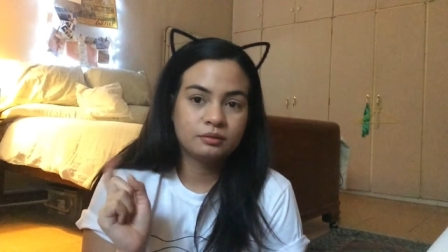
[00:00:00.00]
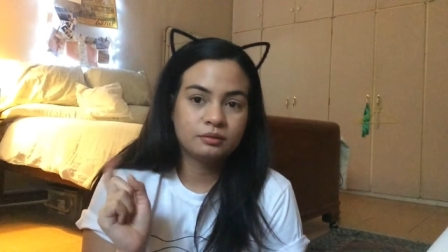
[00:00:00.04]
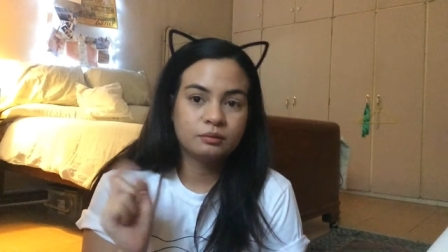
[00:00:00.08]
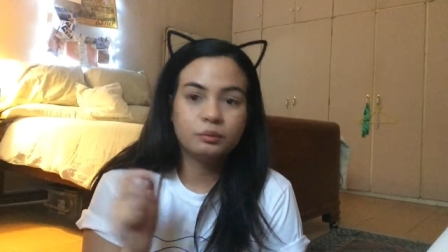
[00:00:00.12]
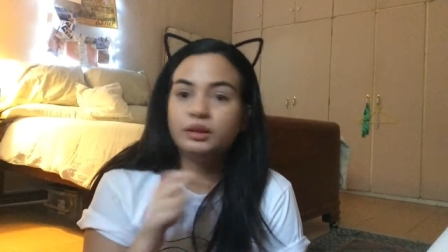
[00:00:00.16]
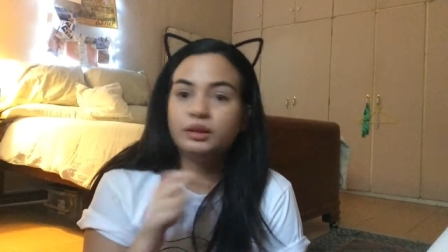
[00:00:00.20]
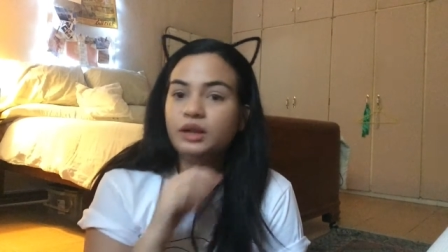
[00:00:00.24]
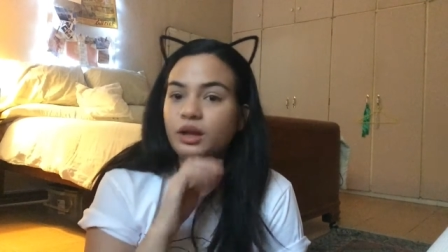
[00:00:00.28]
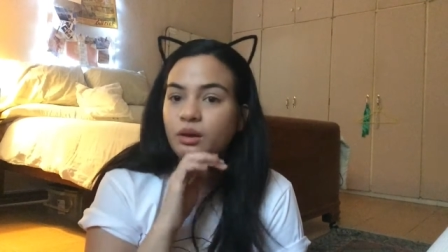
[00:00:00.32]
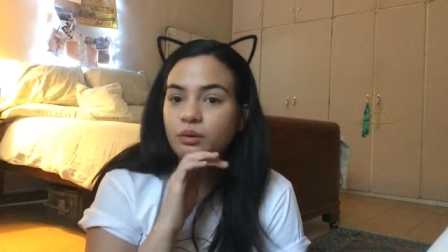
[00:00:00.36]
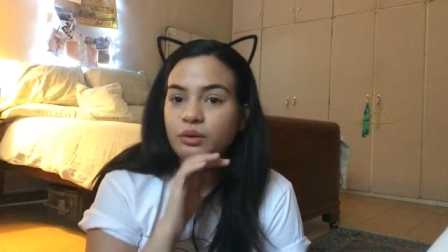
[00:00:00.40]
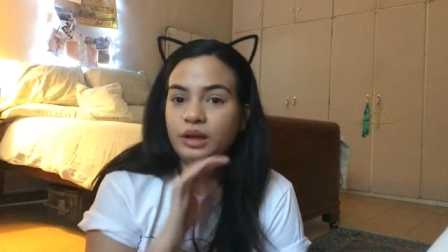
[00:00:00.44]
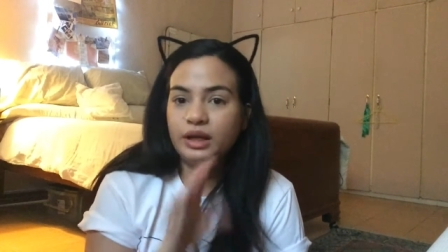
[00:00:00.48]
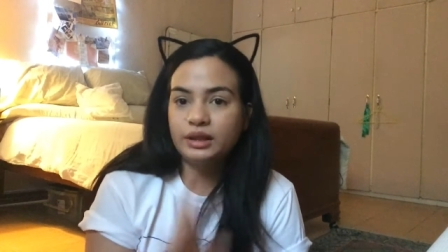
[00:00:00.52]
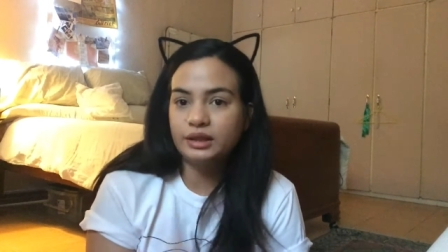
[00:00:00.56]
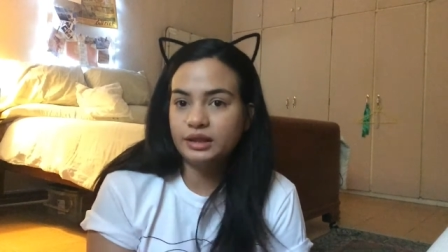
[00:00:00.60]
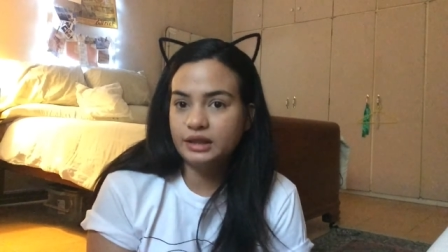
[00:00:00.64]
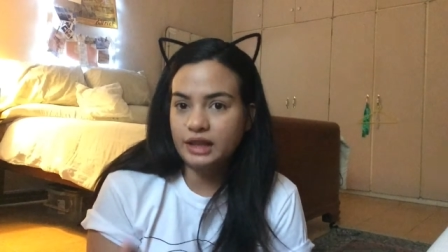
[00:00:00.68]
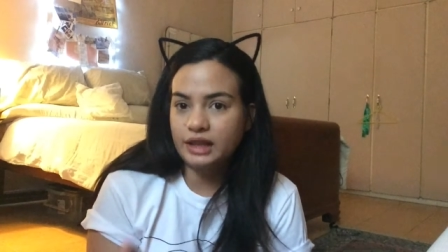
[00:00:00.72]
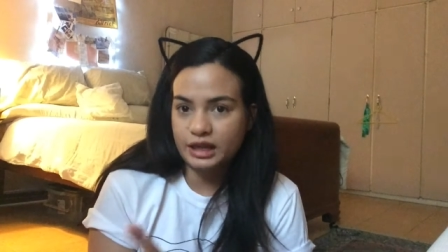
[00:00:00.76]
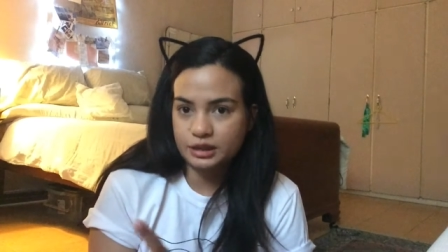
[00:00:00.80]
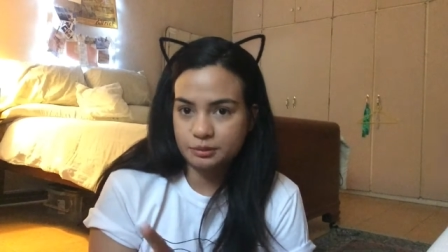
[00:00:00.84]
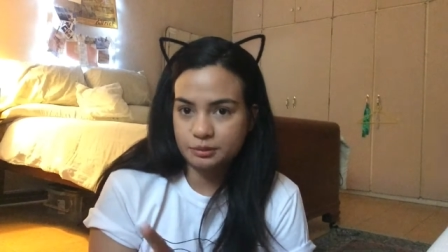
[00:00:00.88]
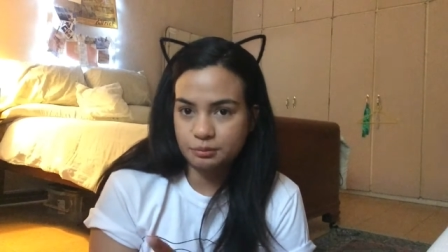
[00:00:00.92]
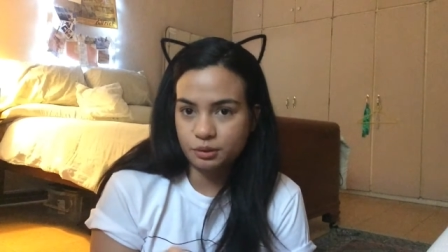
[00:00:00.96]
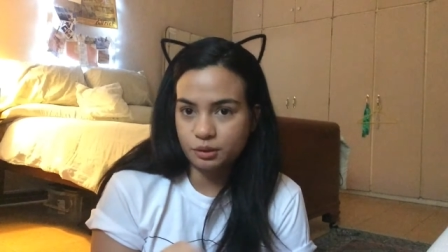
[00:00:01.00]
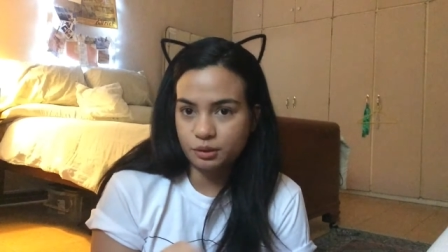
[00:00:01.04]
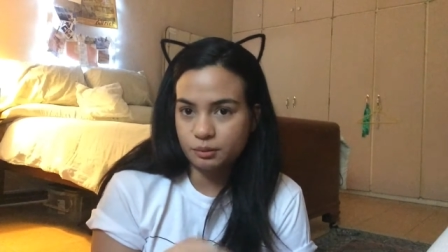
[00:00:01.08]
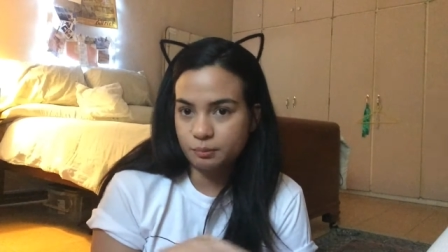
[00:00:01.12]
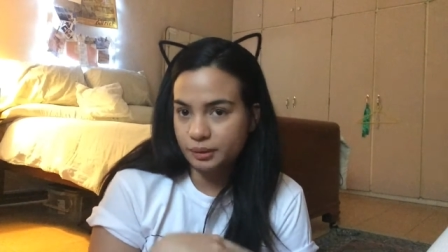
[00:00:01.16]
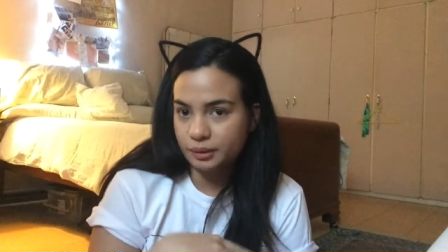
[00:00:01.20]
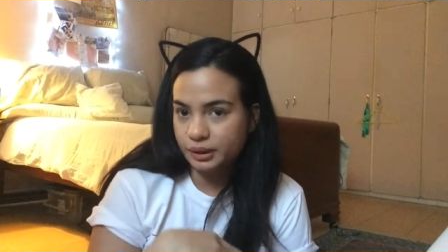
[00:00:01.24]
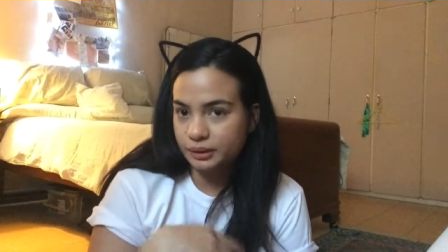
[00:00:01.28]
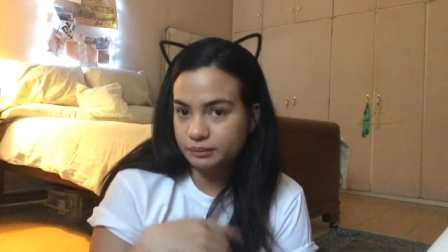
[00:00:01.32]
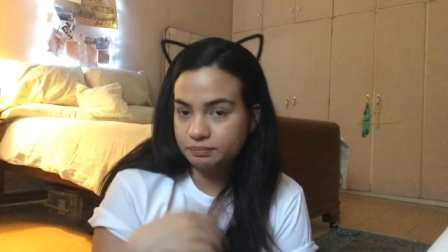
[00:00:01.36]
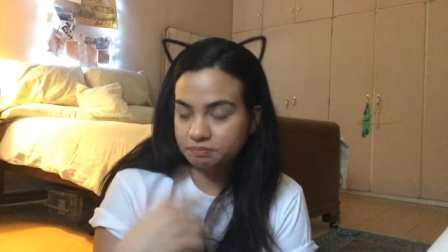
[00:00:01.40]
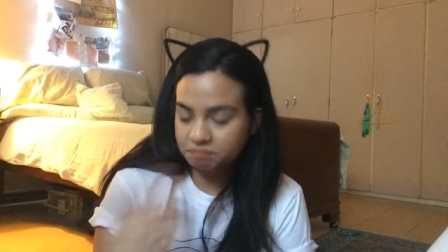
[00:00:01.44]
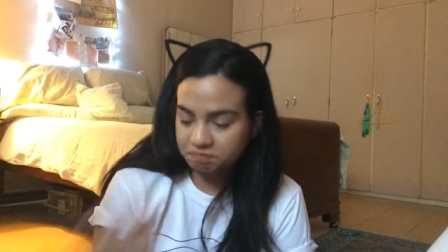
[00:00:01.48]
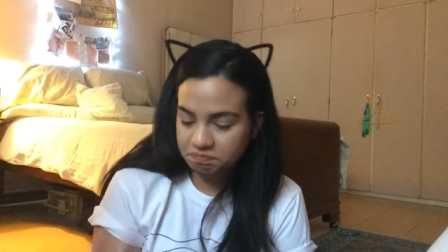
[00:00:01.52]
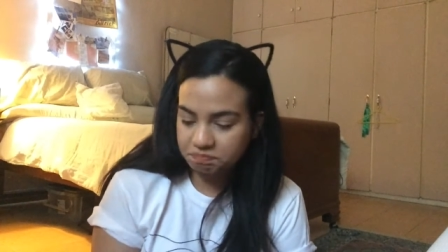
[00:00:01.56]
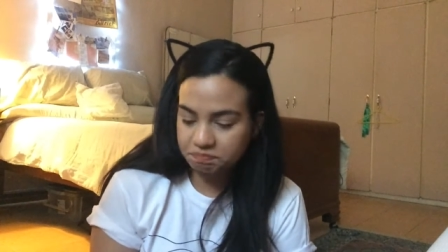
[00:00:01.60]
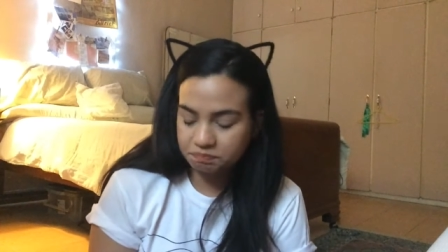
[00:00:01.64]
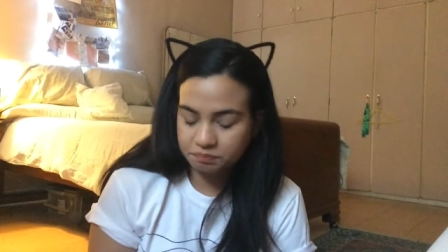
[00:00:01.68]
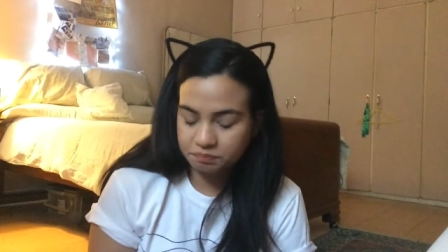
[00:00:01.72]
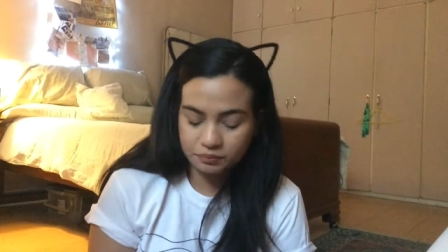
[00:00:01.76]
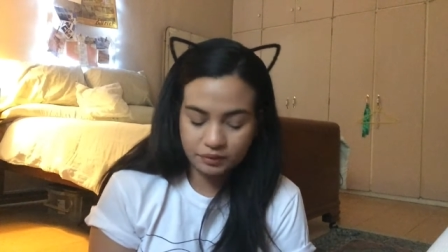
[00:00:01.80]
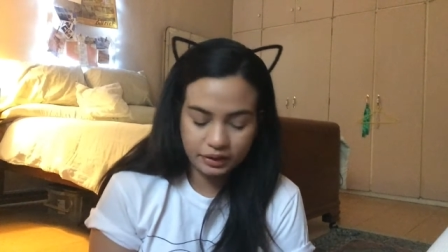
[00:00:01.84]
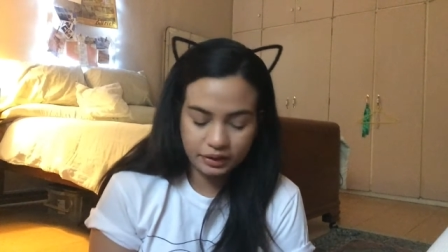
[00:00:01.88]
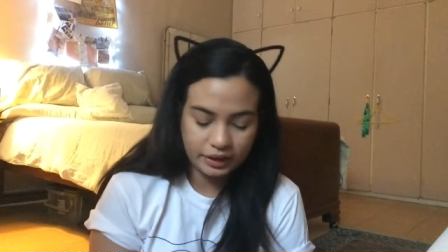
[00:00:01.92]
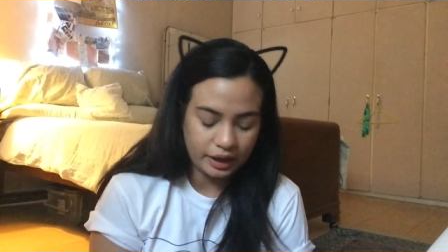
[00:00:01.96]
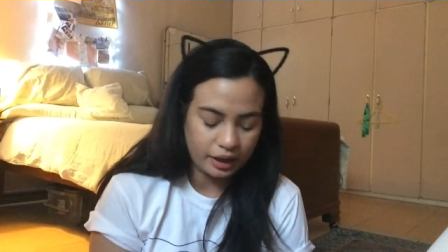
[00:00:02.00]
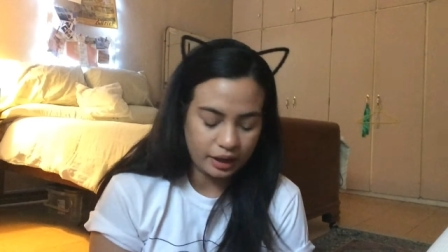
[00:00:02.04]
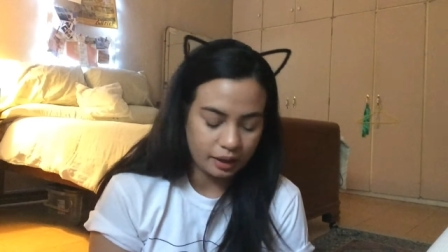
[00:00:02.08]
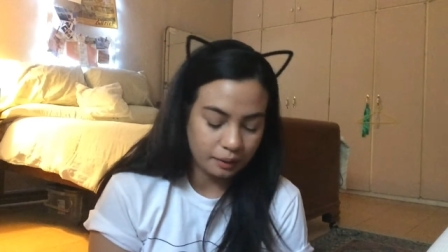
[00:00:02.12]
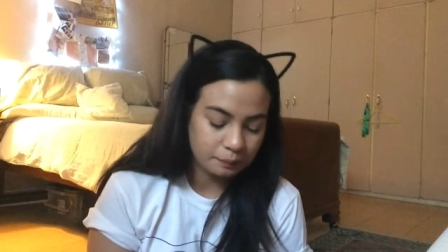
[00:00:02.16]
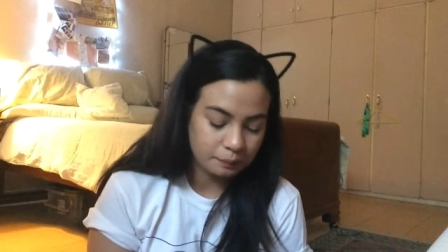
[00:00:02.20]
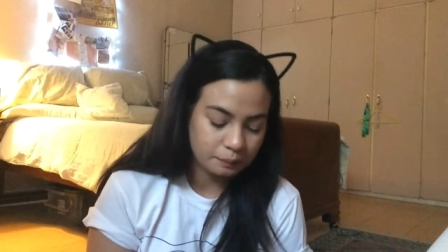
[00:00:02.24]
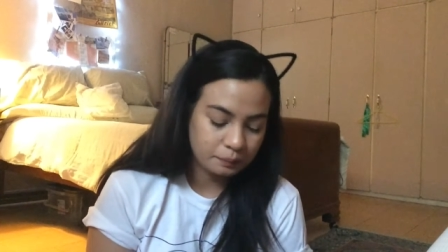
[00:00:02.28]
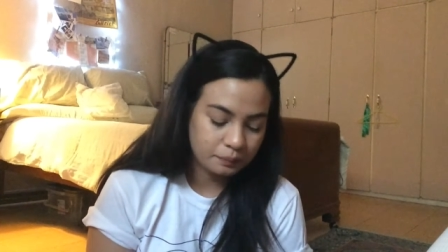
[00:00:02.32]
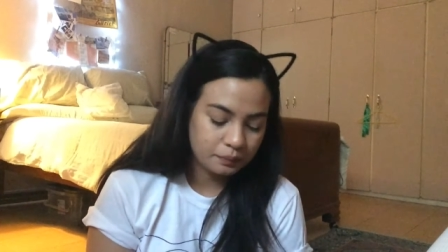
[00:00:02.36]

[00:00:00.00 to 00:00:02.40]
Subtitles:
well, no, not the last book, but, yeah.